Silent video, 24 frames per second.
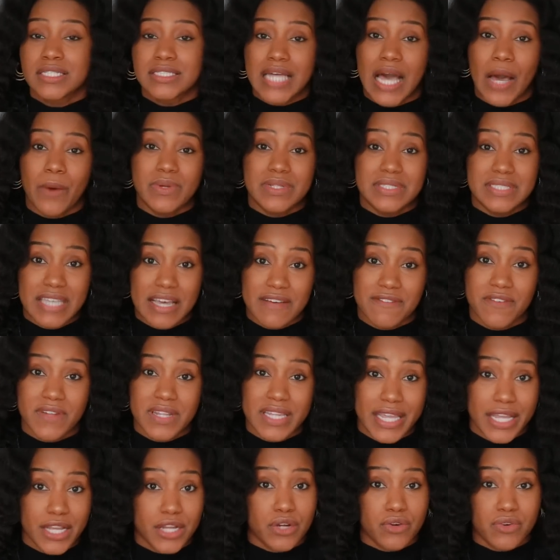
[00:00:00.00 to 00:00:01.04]
So I would
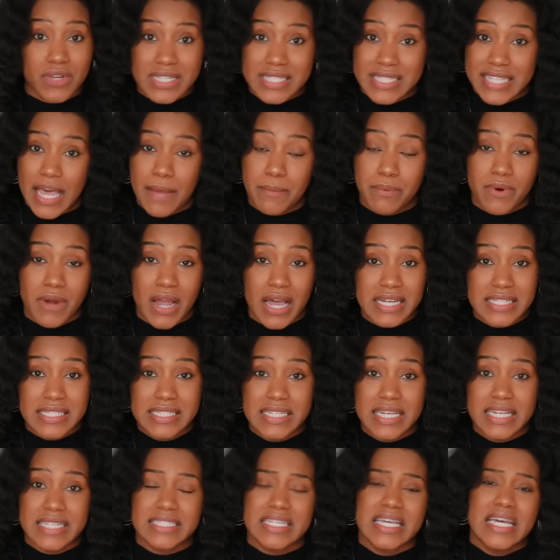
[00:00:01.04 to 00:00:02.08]
definitely increase that
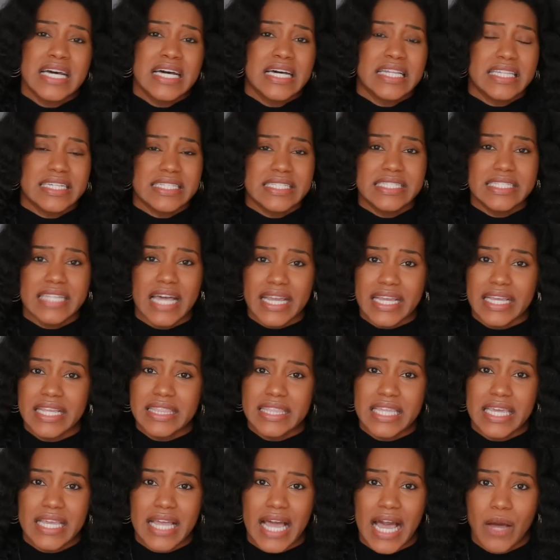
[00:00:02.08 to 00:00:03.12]
process. The second
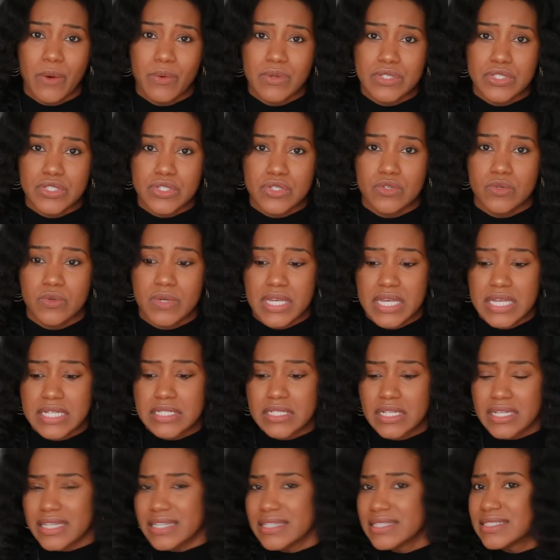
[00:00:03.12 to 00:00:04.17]
thing I would do is
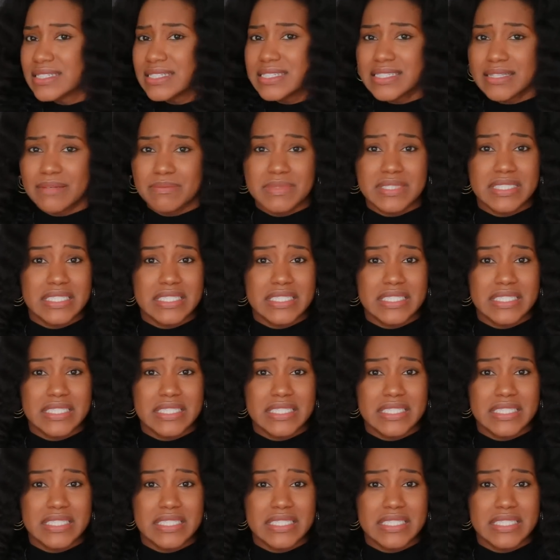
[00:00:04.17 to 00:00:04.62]
look into some